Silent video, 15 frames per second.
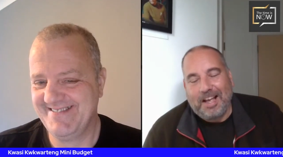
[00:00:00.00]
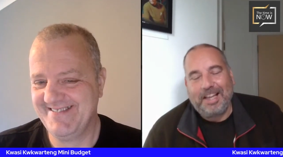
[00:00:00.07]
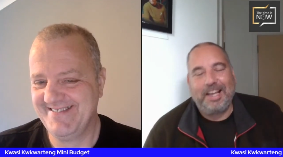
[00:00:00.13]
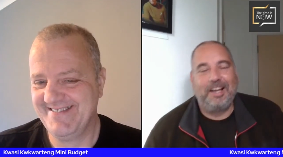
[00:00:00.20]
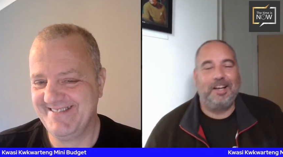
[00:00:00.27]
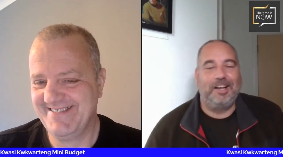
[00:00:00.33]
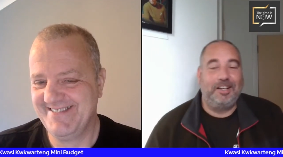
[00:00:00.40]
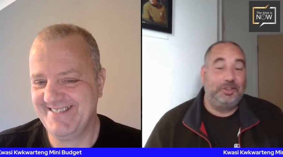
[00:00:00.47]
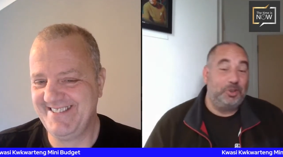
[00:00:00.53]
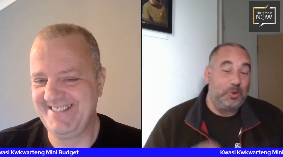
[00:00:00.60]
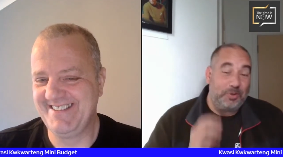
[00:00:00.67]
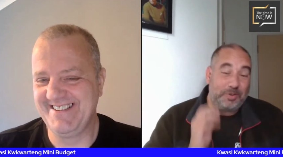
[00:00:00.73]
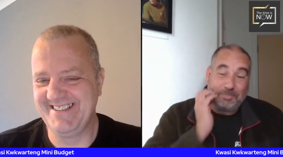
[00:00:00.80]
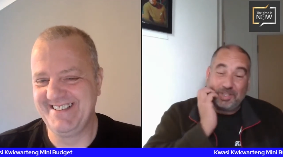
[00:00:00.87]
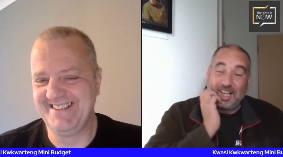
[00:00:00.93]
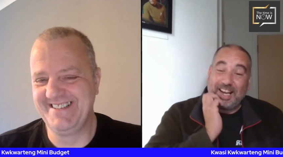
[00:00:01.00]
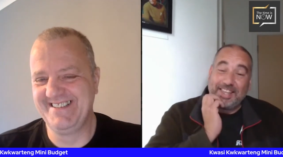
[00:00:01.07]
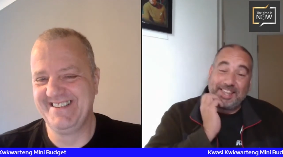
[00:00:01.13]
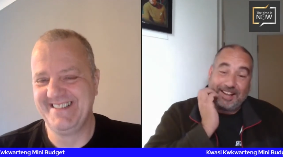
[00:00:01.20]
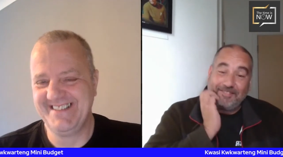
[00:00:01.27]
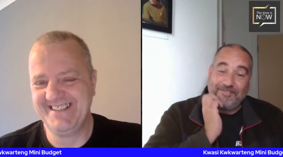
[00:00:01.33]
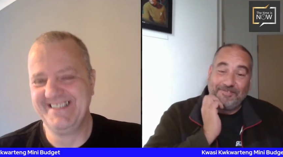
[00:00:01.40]
Speaker 1: I, I saw them
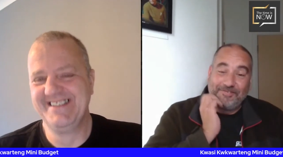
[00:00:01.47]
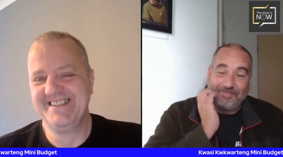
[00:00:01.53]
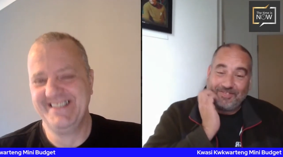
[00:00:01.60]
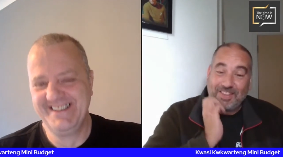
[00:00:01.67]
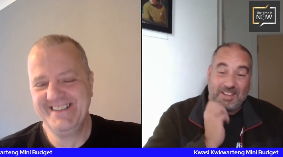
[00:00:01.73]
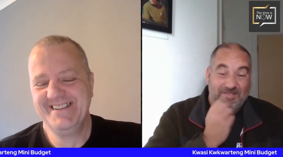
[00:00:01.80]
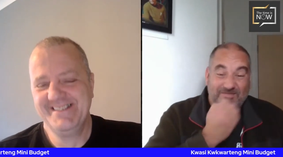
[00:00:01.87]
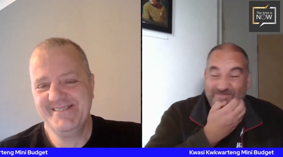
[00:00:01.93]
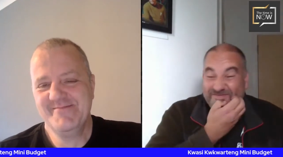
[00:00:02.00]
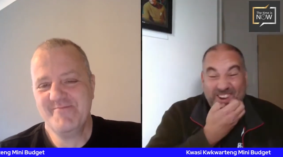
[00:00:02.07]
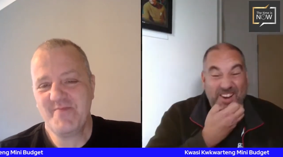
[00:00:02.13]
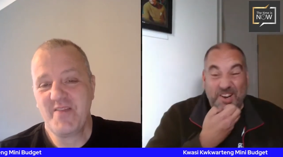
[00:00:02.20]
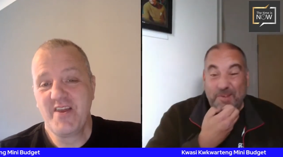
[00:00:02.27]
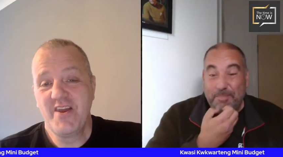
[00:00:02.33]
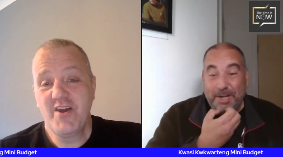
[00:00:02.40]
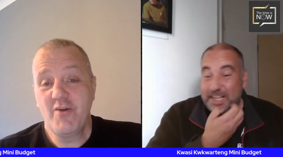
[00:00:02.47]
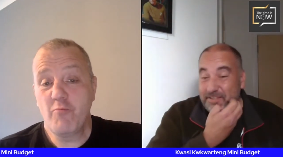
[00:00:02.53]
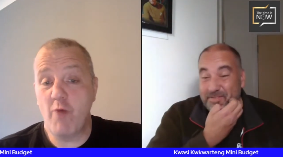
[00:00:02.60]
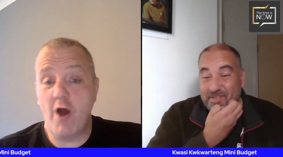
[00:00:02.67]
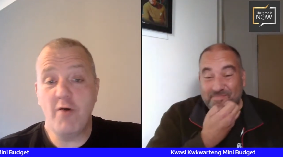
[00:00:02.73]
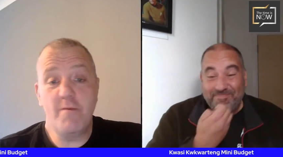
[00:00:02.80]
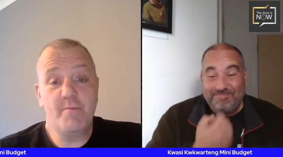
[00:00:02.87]
say that. I don't
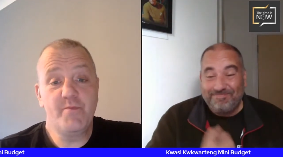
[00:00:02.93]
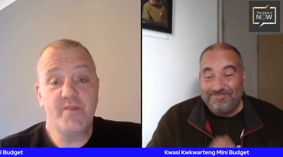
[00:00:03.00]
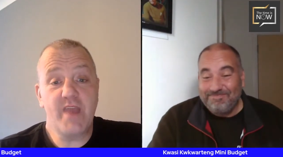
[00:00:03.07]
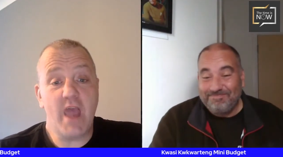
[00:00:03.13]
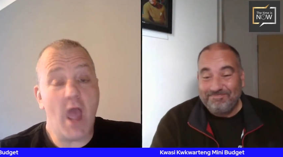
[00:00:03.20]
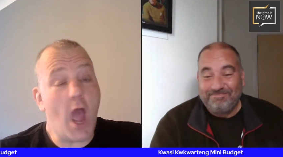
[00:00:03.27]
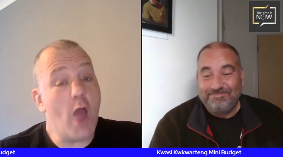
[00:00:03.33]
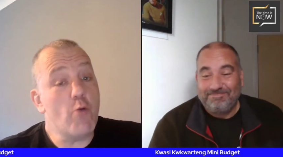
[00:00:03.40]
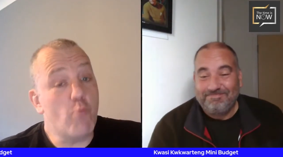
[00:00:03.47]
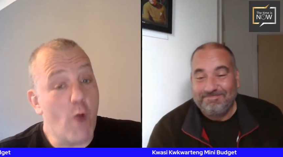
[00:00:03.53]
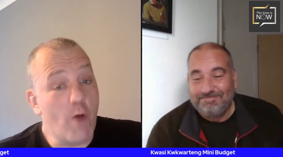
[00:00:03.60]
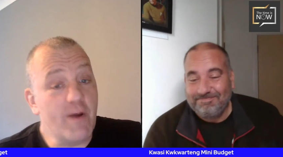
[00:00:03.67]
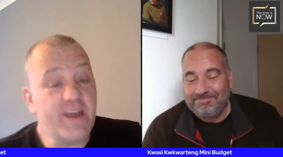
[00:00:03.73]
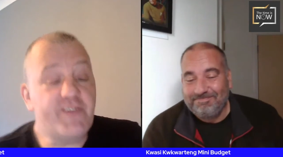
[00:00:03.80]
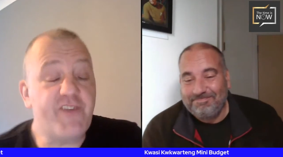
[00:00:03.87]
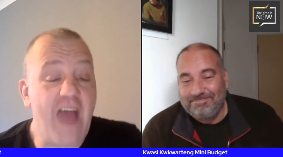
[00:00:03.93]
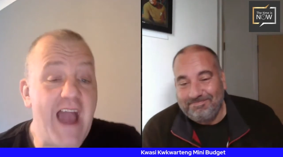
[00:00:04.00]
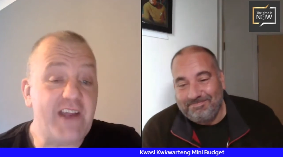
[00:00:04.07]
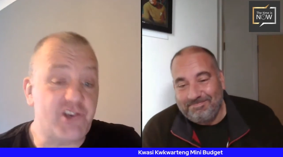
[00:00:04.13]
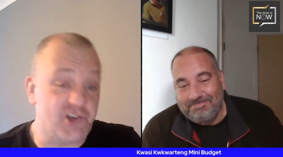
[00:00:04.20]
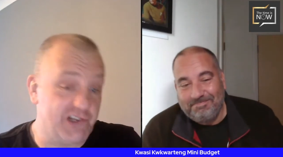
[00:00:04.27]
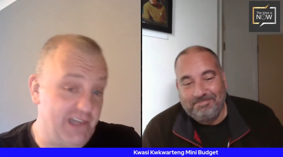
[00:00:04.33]
believe them.
Speaker 2: Uh, well, it's
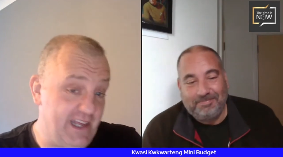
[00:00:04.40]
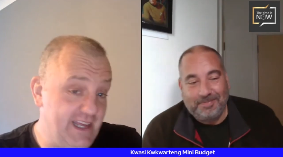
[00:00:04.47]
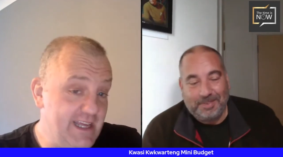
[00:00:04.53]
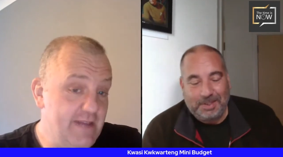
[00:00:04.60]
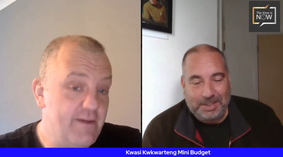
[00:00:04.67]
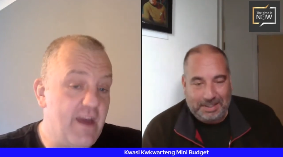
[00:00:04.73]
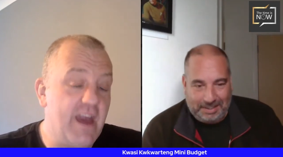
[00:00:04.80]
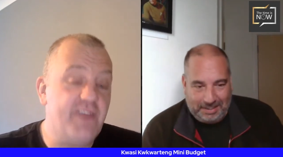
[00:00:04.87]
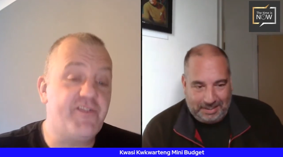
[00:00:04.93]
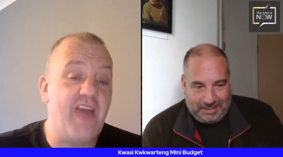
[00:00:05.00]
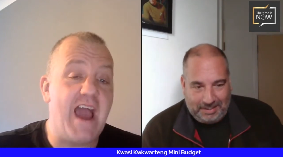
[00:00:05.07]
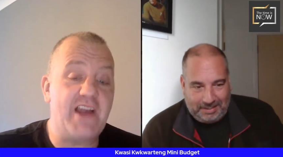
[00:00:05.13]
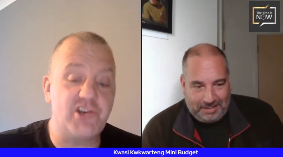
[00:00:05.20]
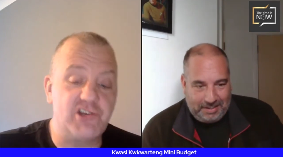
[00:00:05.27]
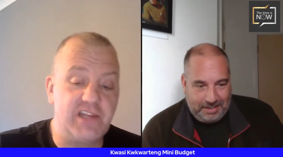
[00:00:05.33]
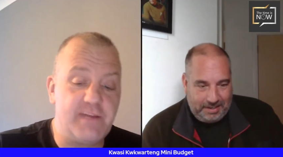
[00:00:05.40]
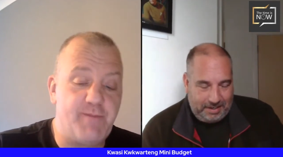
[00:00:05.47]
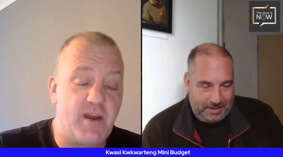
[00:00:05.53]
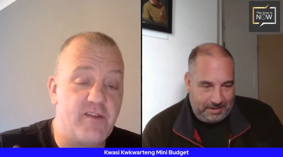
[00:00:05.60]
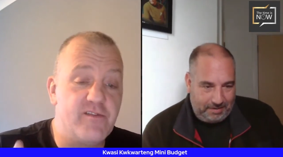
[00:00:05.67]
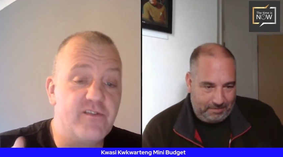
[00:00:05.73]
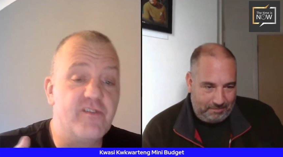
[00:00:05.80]
actually it's actually
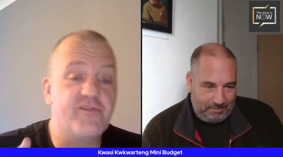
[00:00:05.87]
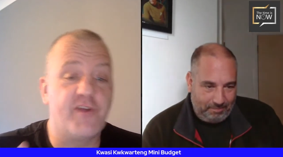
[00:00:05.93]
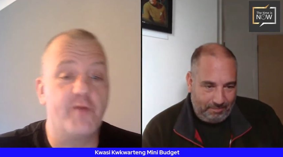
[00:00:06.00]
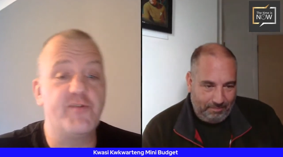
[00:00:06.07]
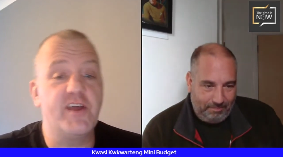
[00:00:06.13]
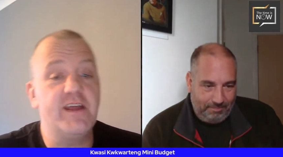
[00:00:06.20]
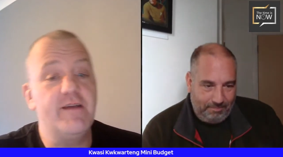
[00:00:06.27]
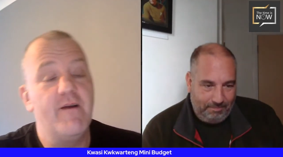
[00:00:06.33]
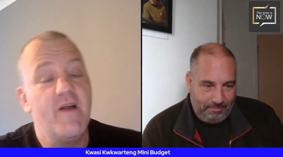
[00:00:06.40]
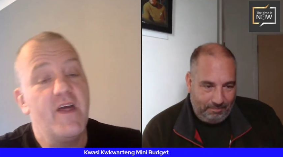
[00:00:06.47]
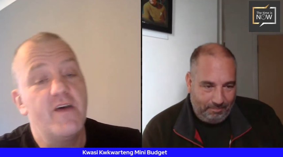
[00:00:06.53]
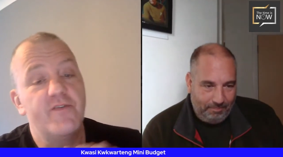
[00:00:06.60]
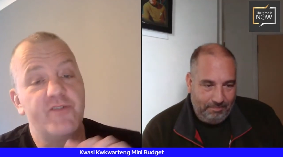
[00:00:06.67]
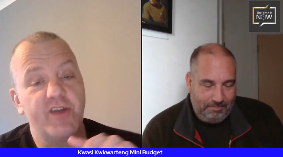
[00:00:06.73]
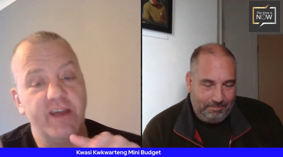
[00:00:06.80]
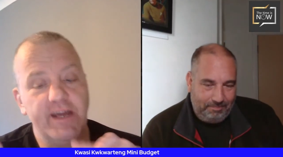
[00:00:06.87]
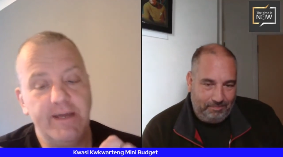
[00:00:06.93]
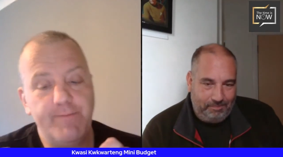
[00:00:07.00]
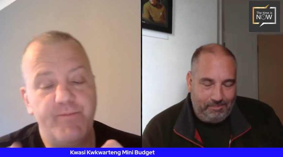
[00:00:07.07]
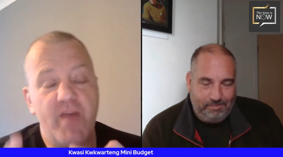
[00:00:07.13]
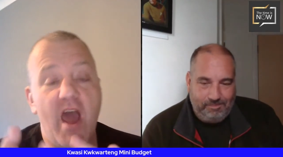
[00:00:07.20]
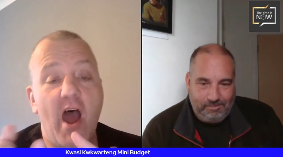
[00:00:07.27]
been so the
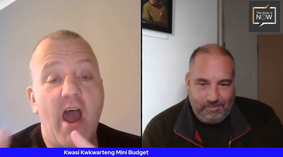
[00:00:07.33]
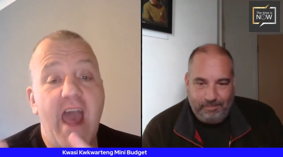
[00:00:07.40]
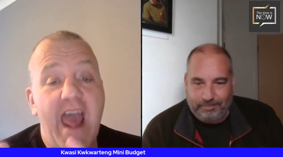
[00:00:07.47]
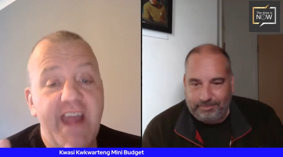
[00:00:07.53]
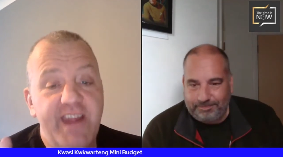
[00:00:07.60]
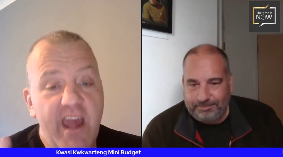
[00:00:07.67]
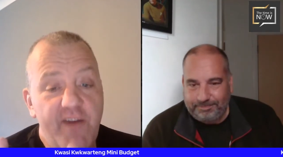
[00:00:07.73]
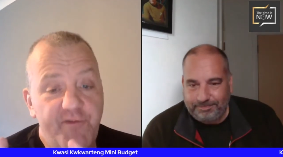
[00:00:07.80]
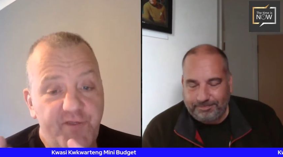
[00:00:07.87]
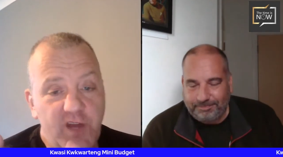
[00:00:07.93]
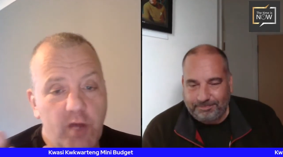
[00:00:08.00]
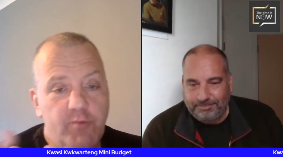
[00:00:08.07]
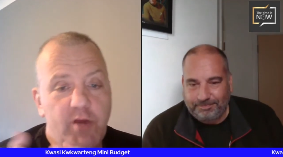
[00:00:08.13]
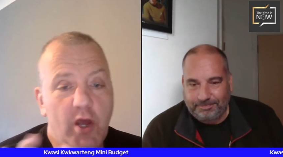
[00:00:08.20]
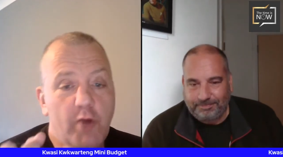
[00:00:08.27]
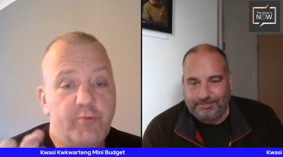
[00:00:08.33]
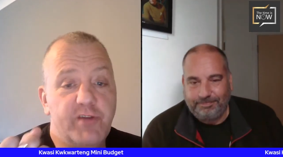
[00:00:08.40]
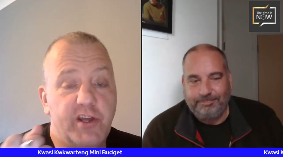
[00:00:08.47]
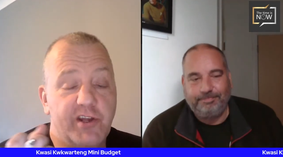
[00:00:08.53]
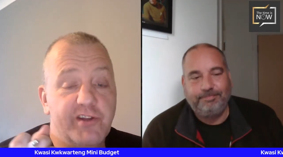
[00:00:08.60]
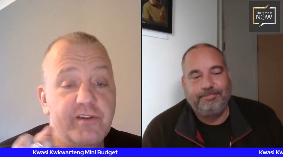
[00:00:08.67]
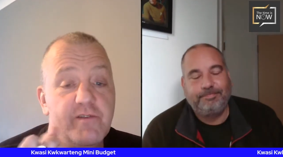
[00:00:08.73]
the uh, NFU
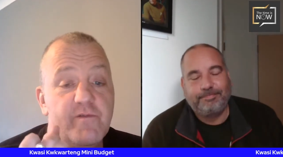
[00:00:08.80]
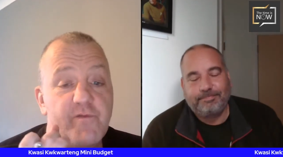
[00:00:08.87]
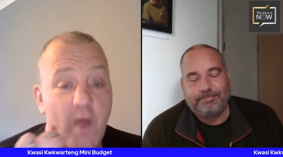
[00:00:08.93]
union